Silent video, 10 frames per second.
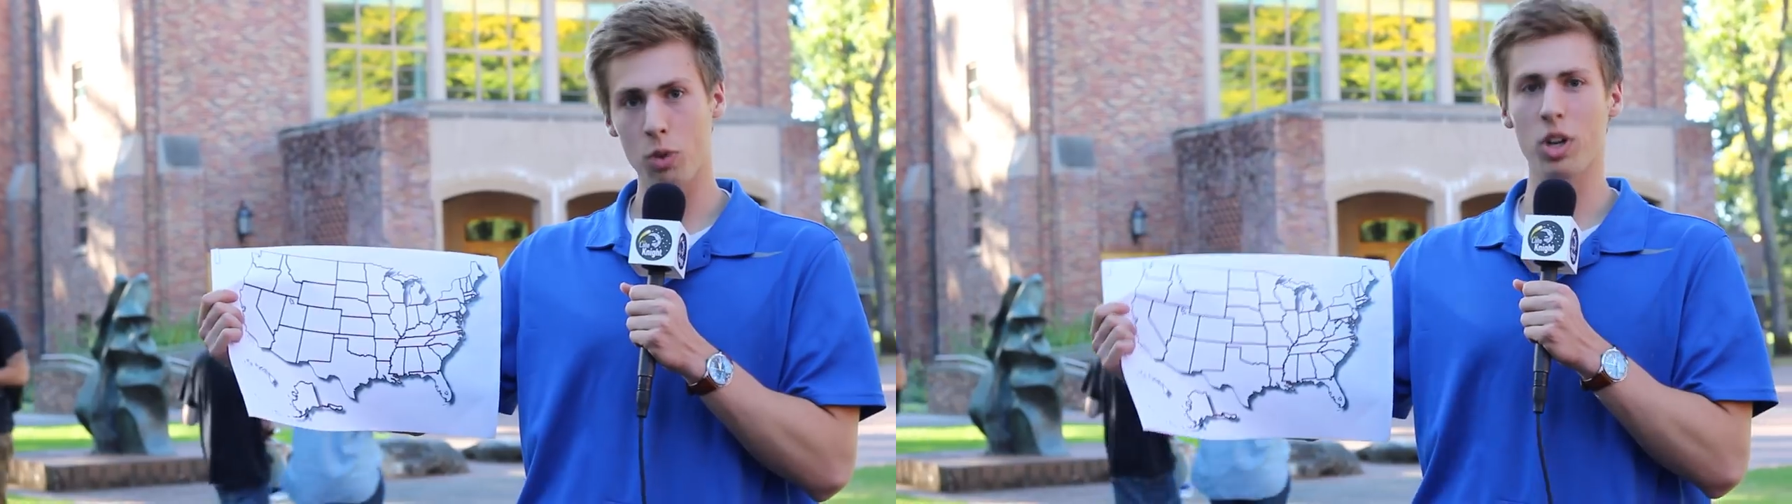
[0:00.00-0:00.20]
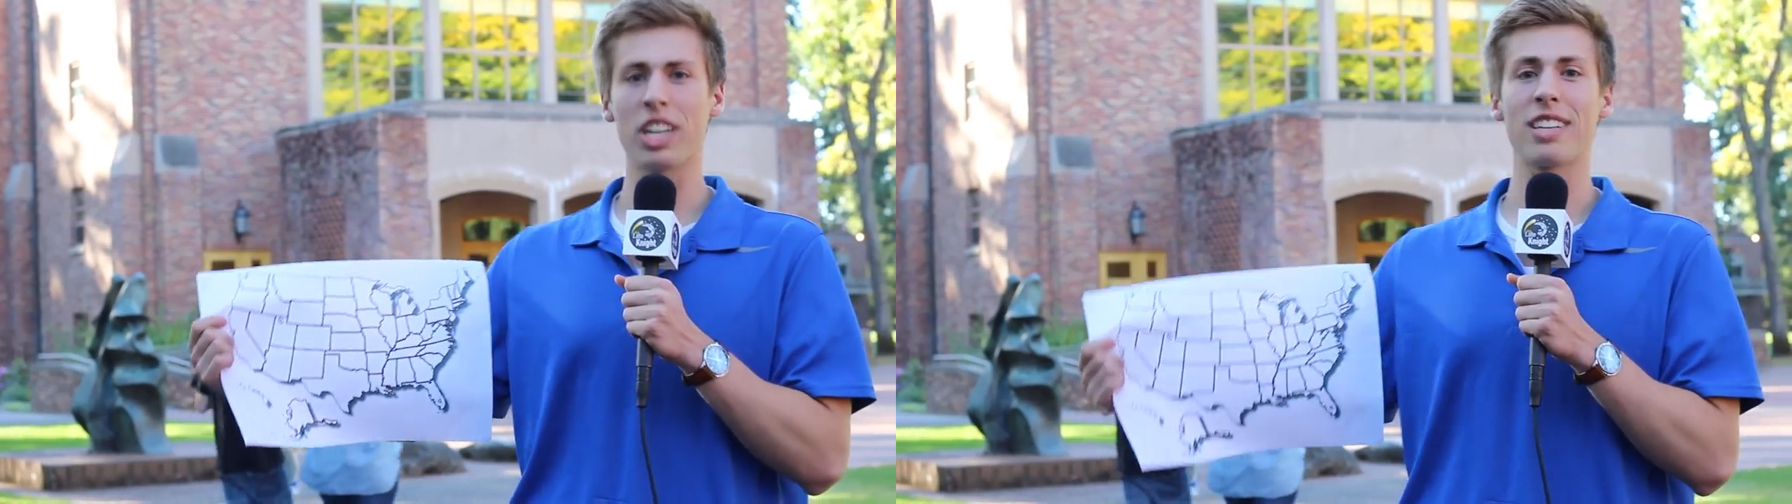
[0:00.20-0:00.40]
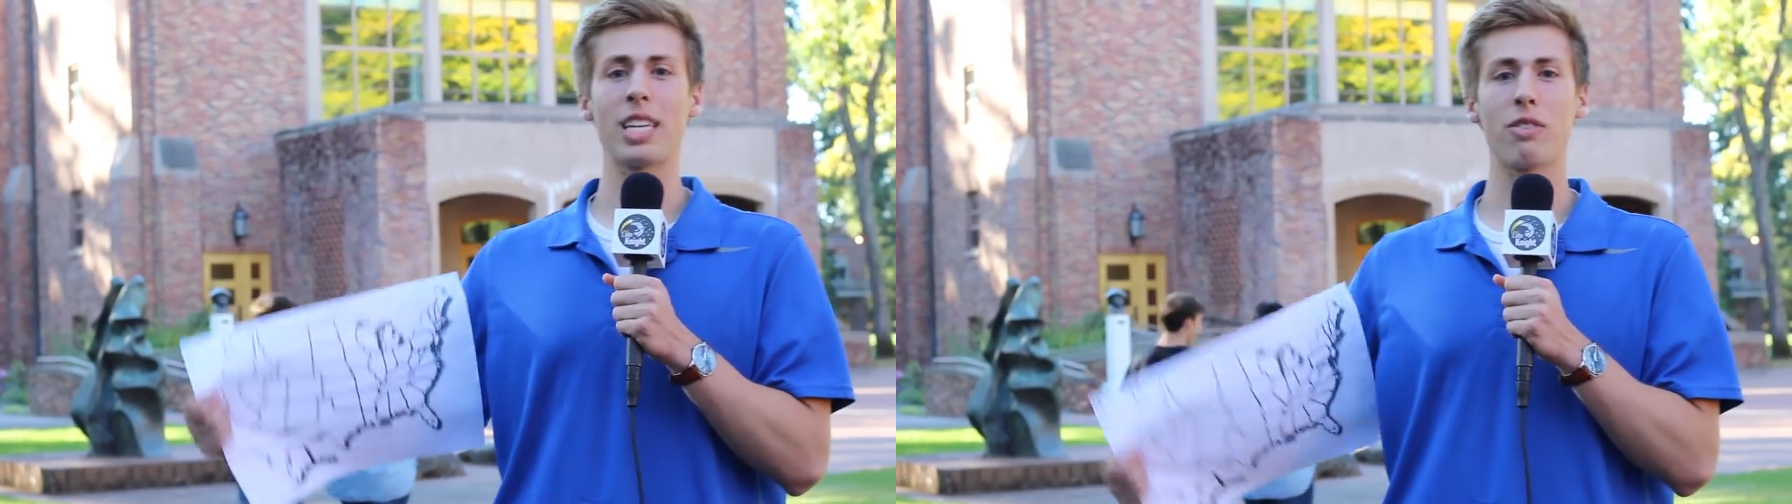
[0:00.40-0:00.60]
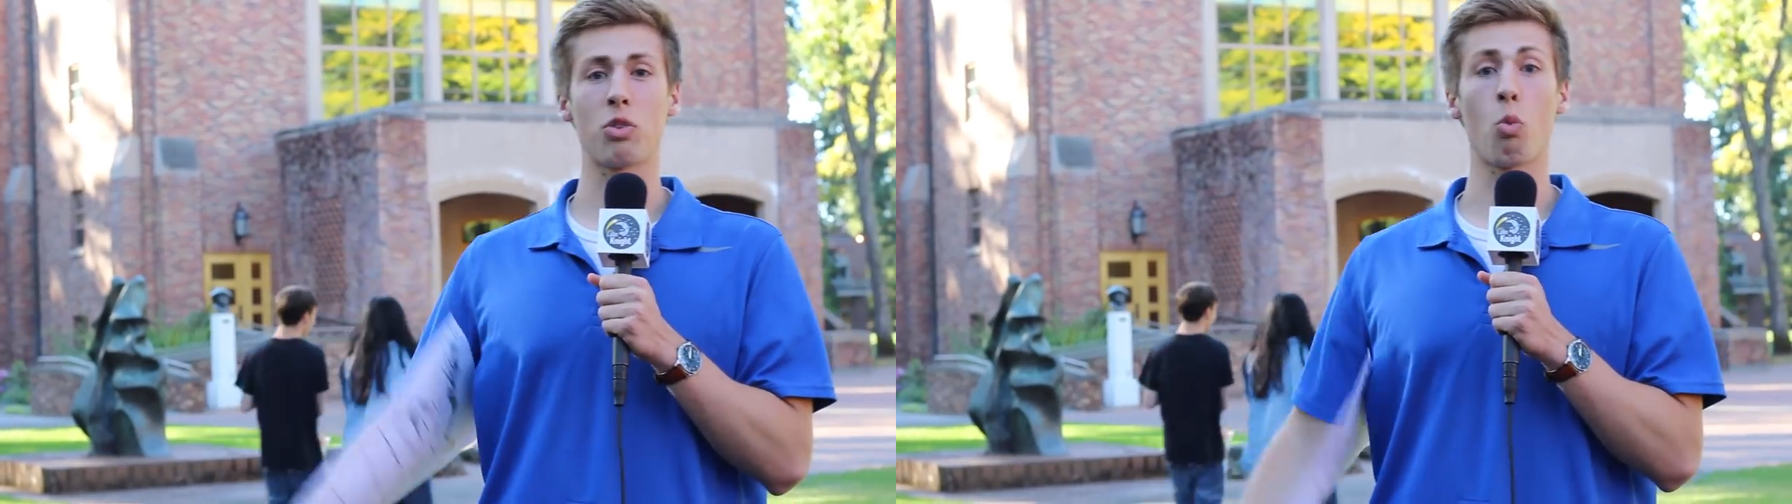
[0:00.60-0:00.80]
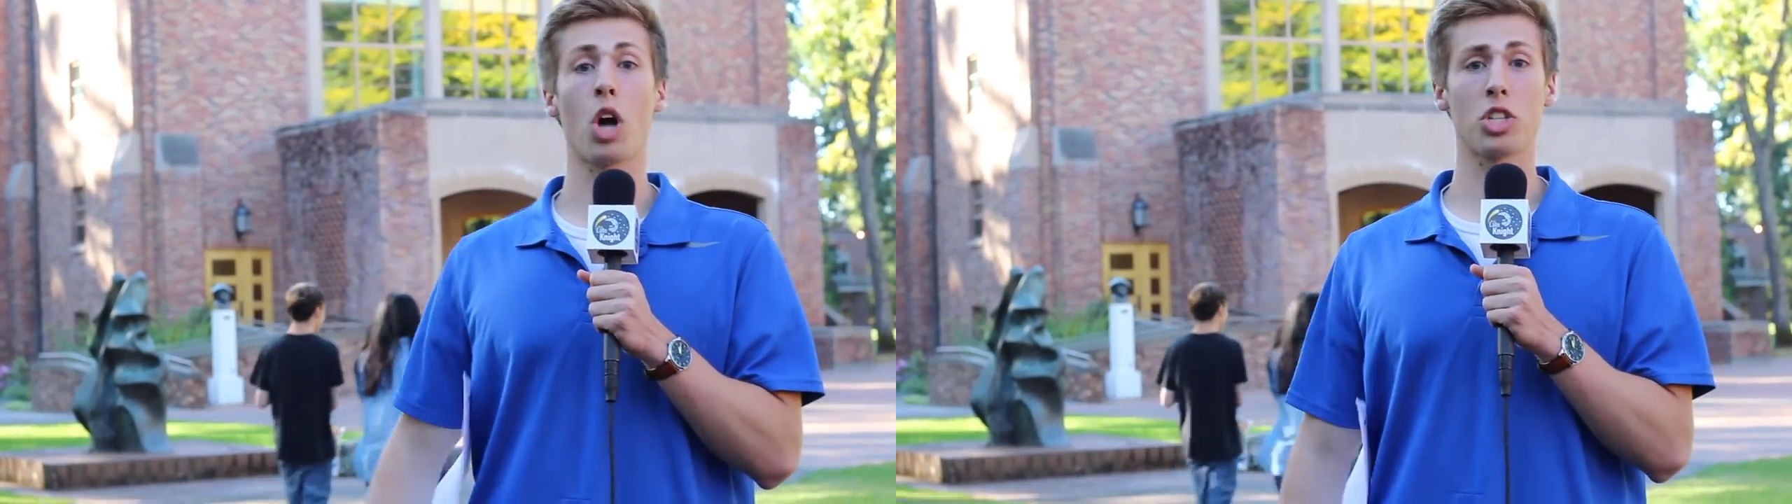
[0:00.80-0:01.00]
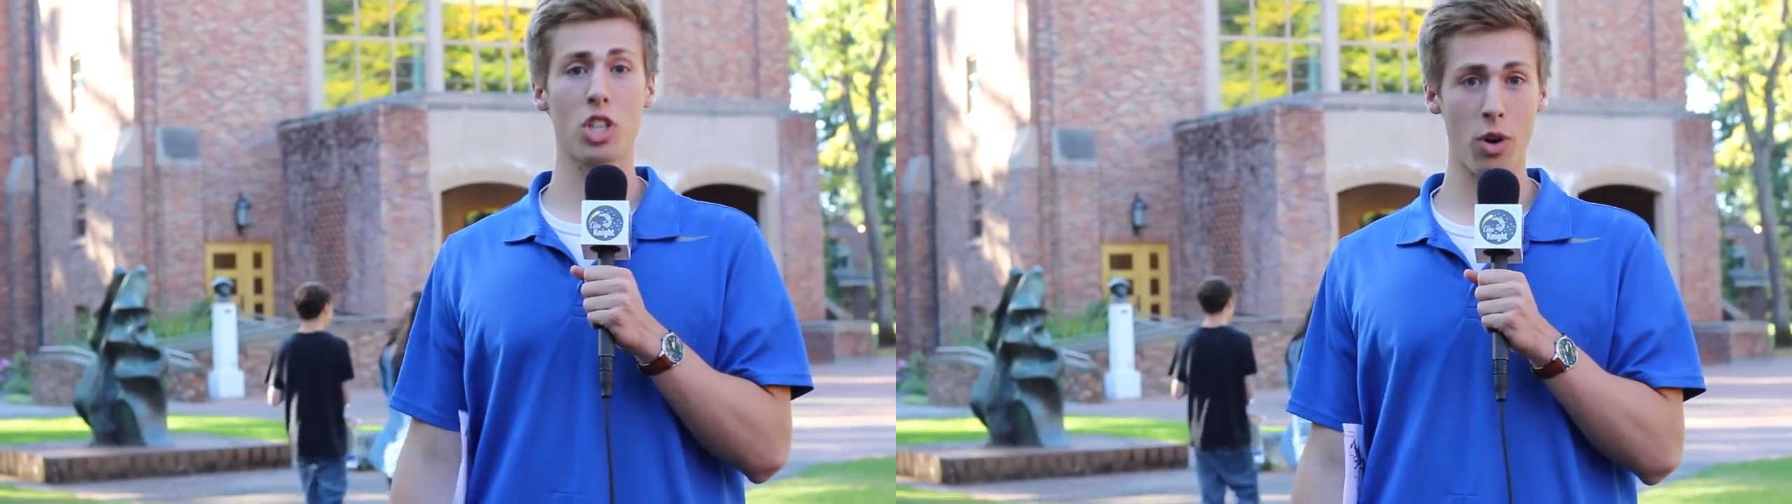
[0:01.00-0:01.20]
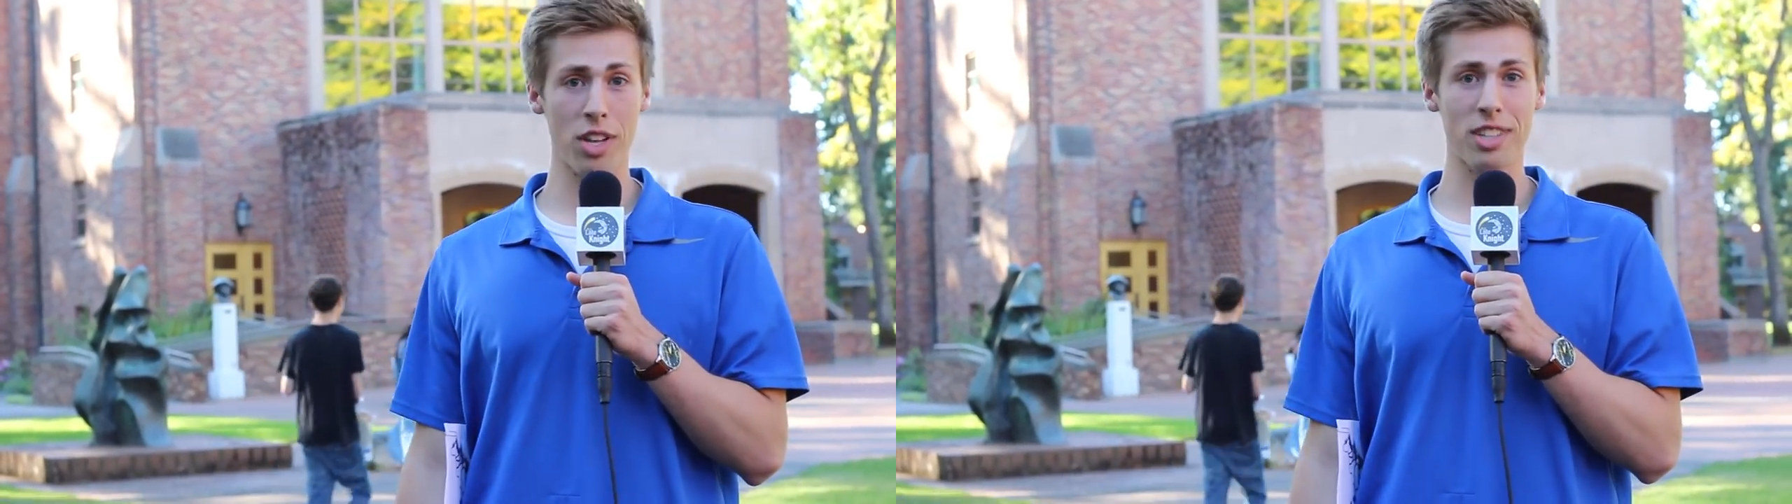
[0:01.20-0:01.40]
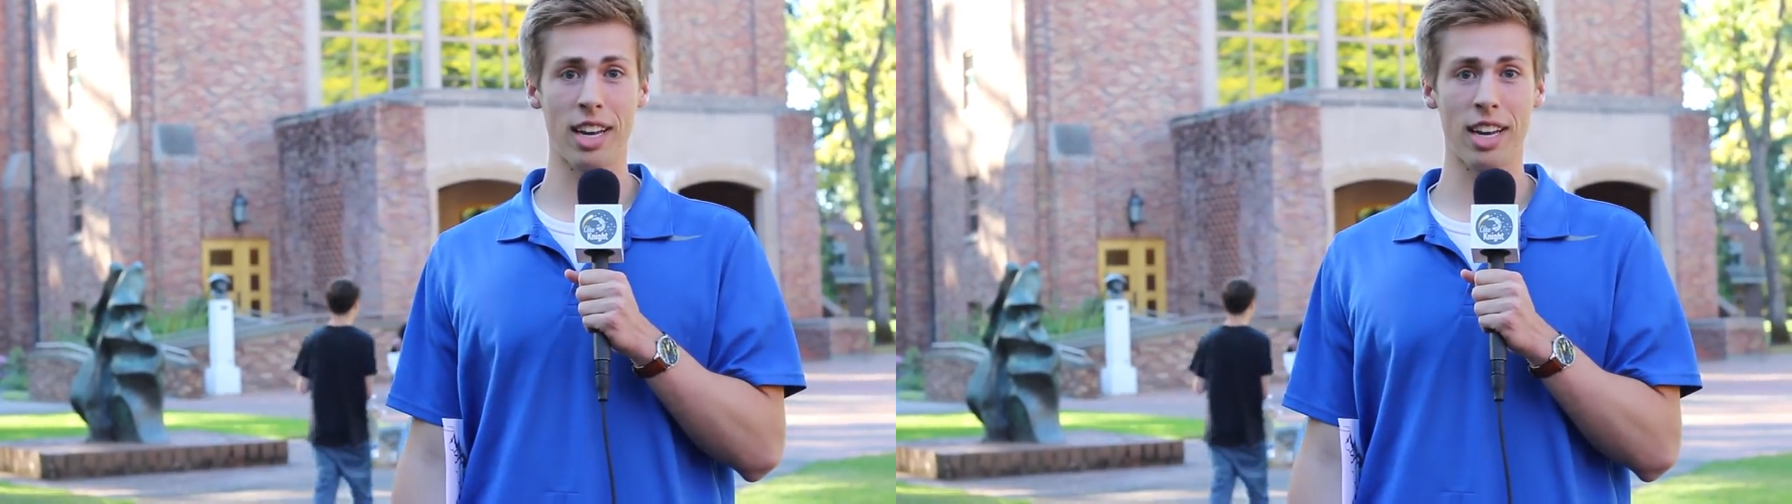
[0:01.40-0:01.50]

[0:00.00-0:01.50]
and we're going to see if some Washingtonians